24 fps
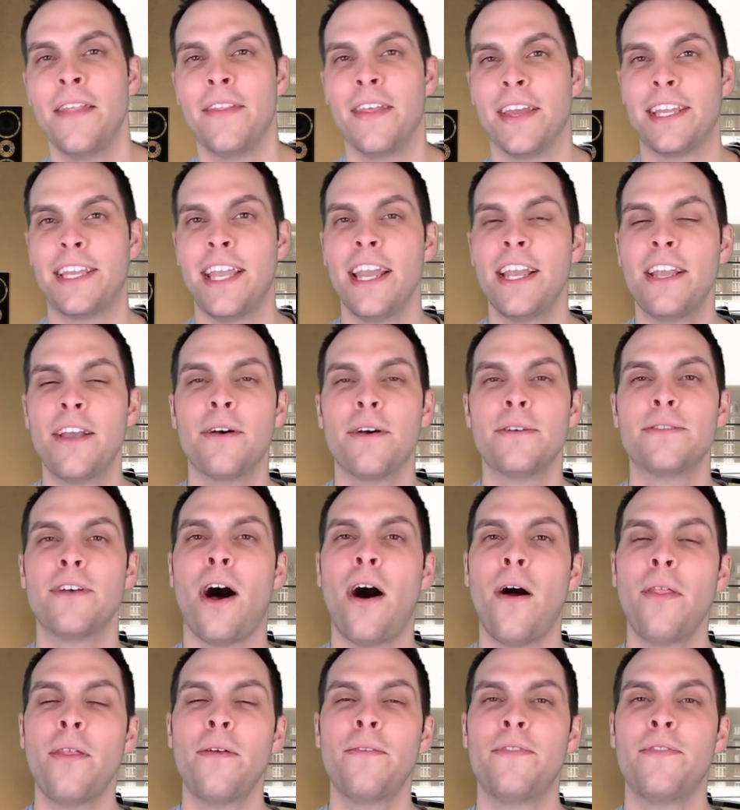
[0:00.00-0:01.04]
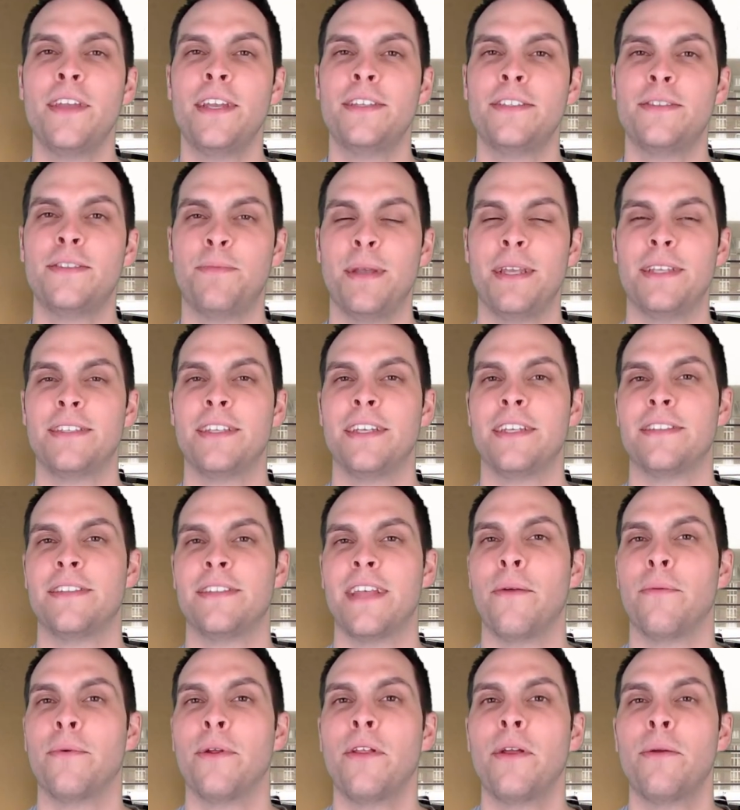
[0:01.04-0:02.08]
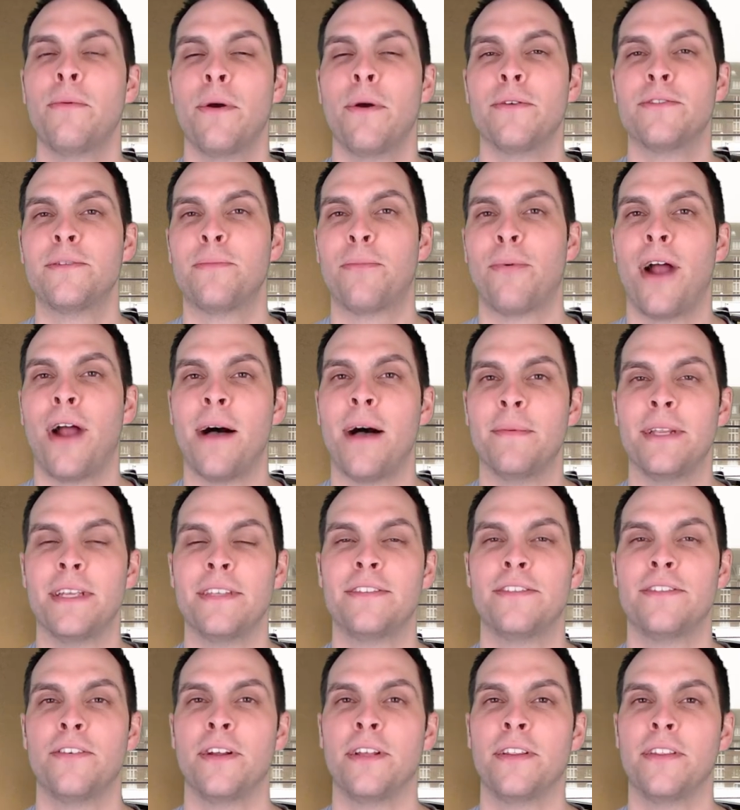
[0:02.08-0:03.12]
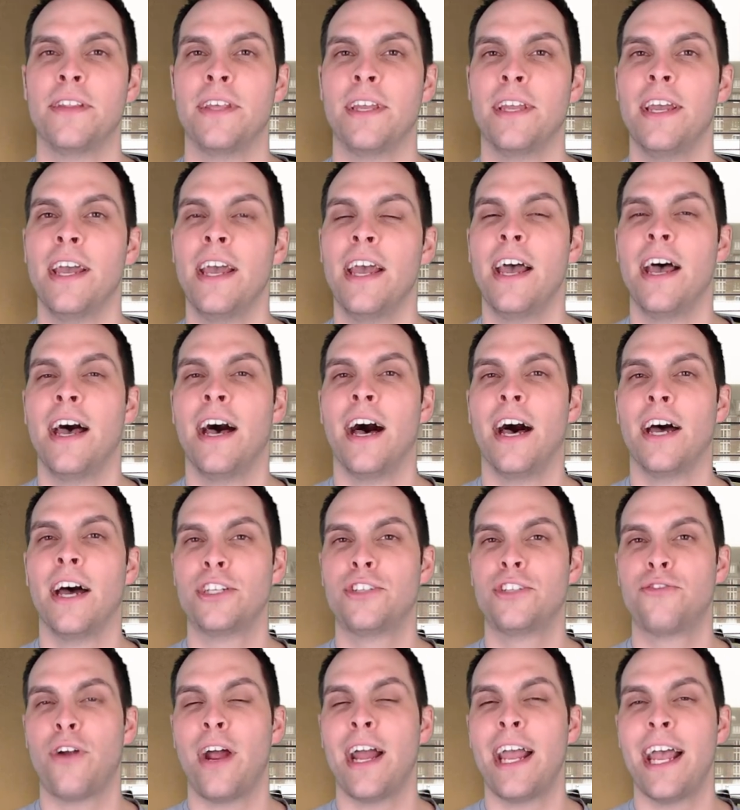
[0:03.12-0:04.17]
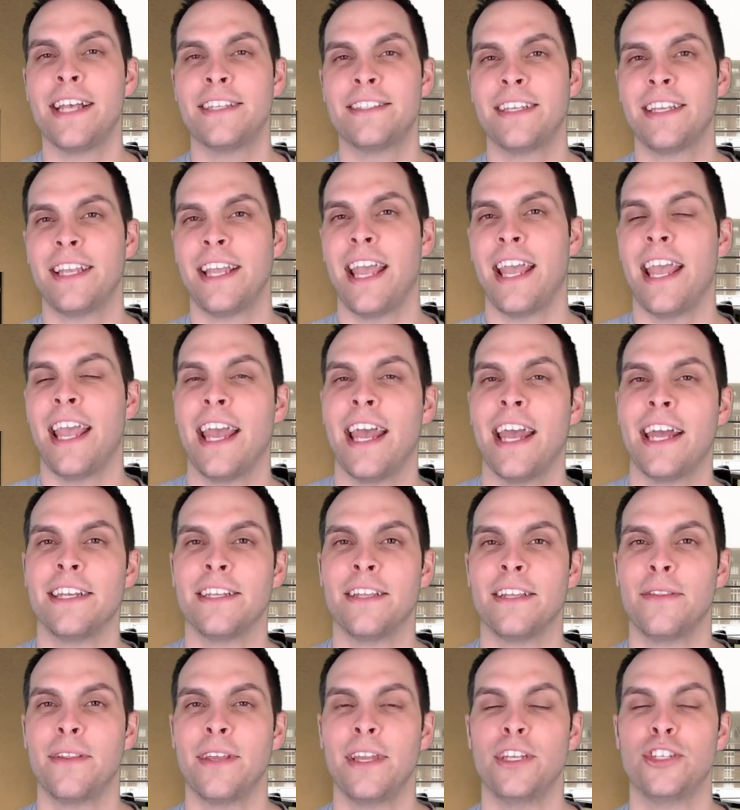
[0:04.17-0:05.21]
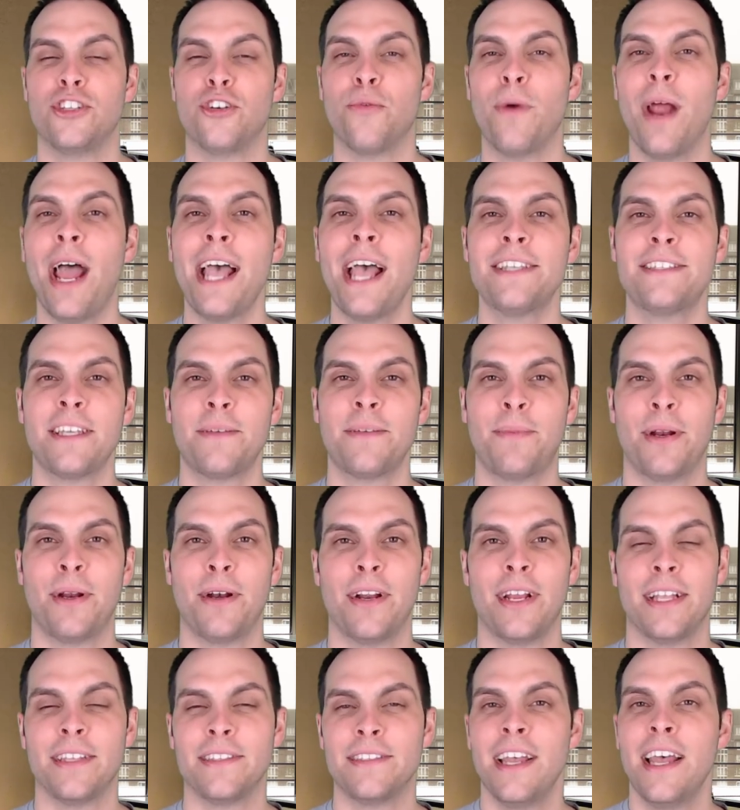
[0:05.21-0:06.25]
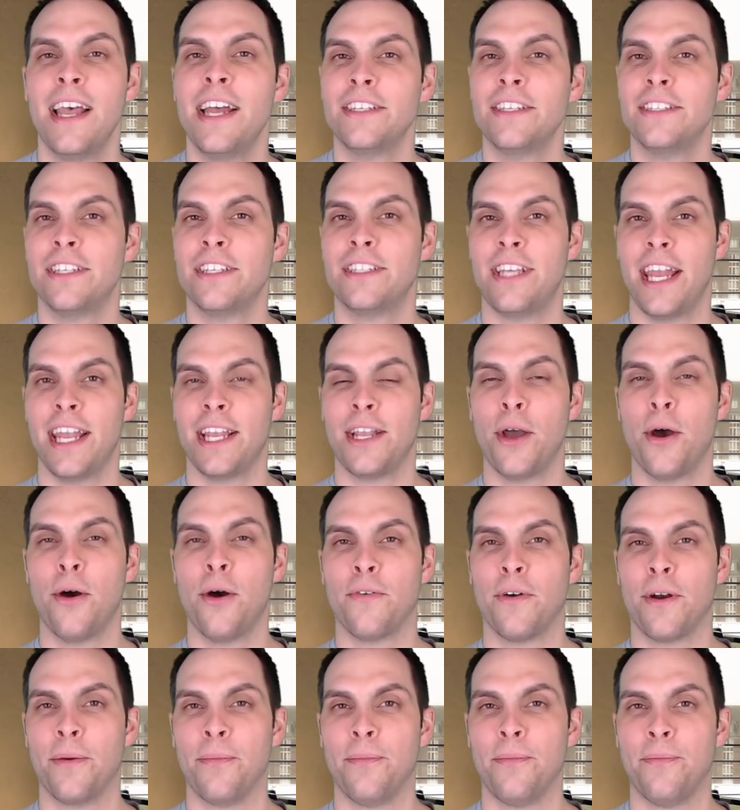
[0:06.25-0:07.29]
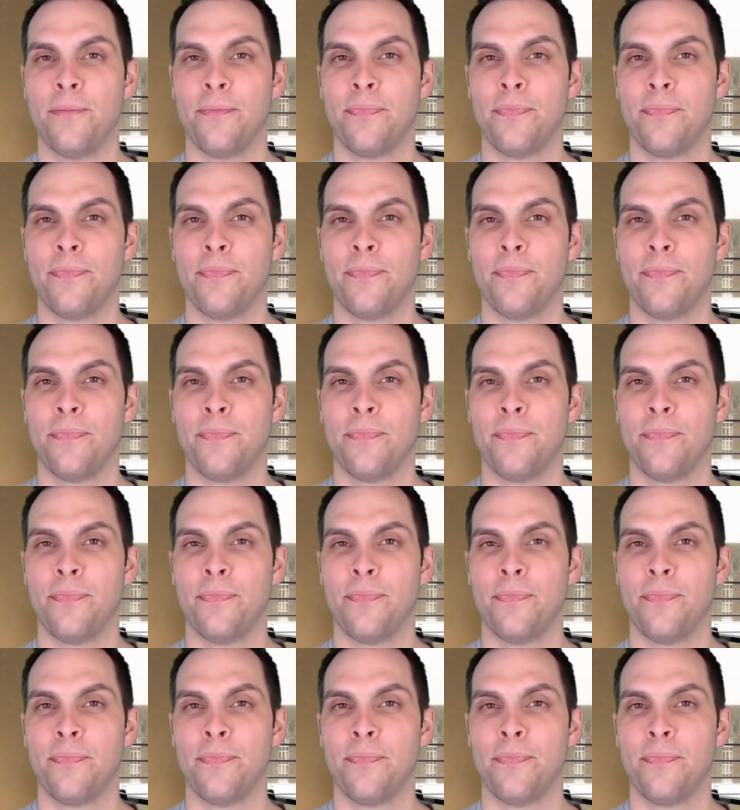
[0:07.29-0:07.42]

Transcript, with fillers: the ginkgos, all of these species that really rose to prominence during the uh, Triassic and the Jurassic periods to take over.